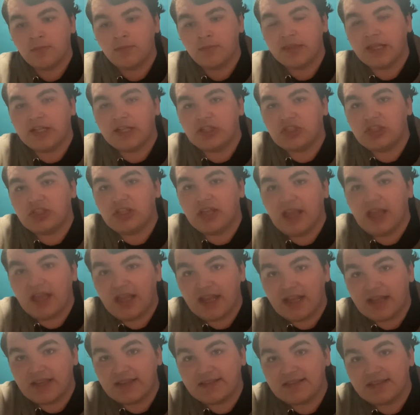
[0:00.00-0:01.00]
that she
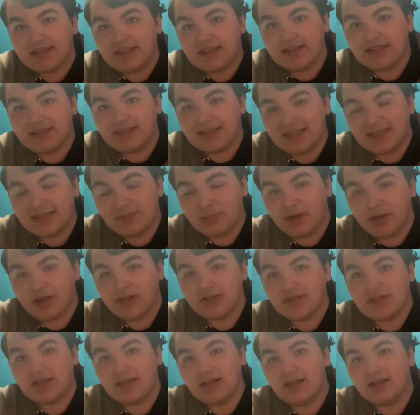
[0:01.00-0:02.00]
has because he's
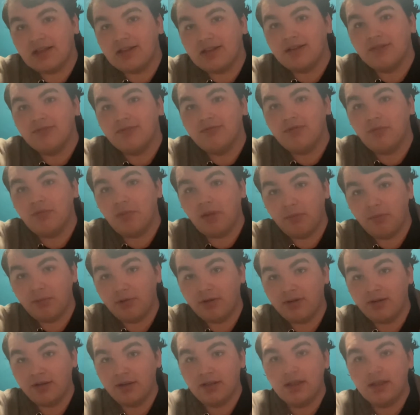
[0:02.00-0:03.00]
parasitic. Remember?